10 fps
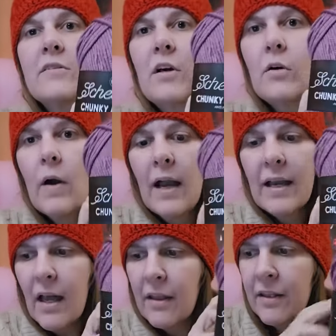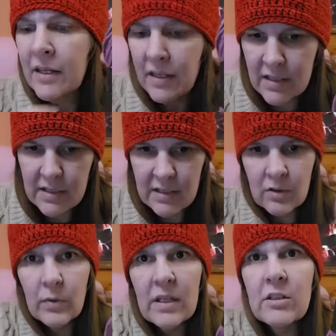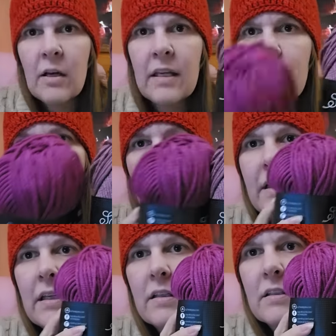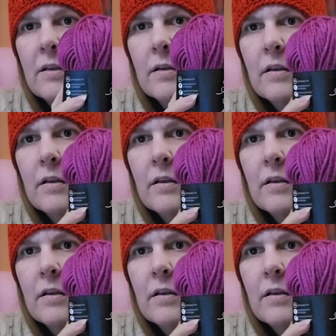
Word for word: so I got these three chunky monkeys.